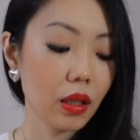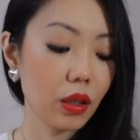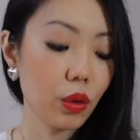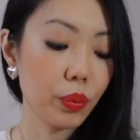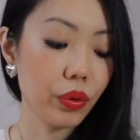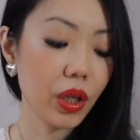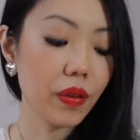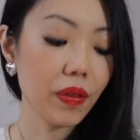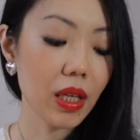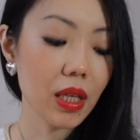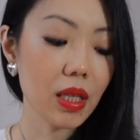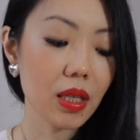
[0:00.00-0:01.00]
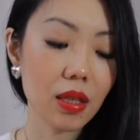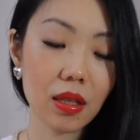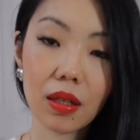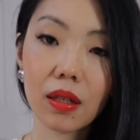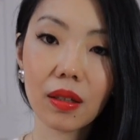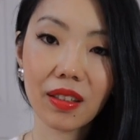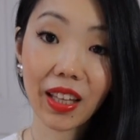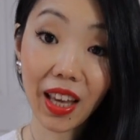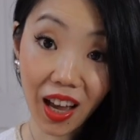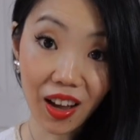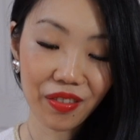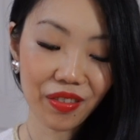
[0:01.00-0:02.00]
the previous
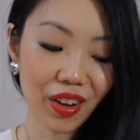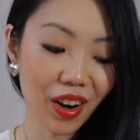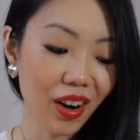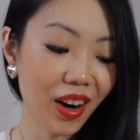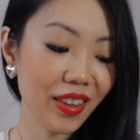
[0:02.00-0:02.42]
caviar.